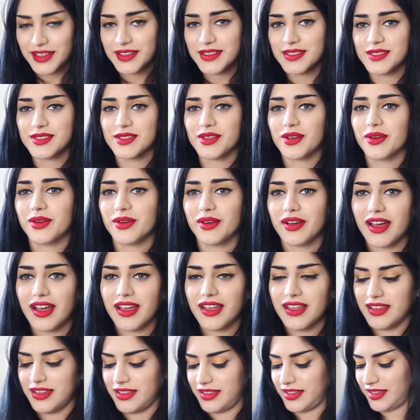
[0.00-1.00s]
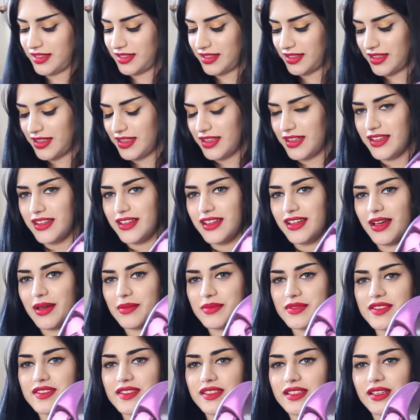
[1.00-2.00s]
So I,
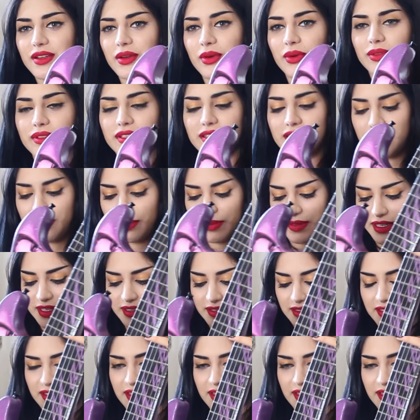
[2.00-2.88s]
I'm just gonna hold it up like